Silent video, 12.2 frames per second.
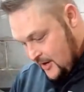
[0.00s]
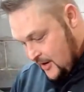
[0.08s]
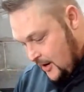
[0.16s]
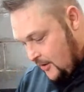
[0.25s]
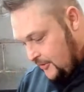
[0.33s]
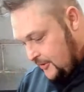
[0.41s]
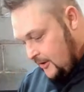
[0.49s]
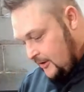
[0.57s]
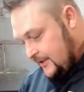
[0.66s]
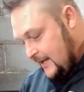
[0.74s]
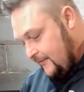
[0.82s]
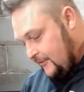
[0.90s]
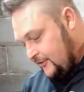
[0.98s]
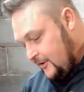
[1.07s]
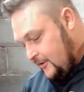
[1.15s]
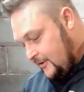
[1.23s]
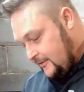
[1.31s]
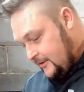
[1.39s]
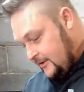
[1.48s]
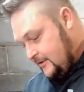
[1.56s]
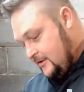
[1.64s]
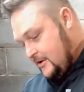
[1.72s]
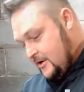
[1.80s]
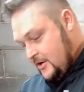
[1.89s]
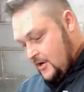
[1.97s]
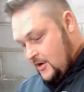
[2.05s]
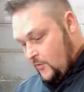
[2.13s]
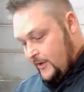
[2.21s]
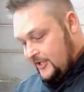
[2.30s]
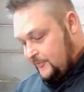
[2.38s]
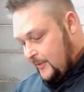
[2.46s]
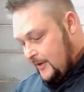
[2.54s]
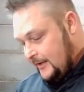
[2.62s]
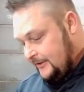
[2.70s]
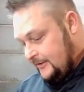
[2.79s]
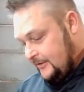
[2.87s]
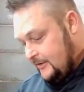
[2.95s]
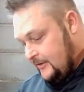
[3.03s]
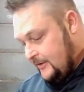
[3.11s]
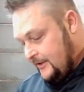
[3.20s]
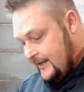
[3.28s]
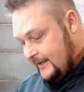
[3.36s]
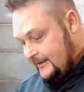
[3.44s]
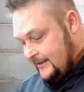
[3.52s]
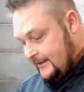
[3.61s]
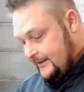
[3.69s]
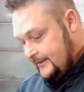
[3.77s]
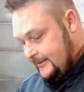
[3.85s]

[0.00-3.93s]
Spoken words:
all the cars have their certain weak spots, the things that,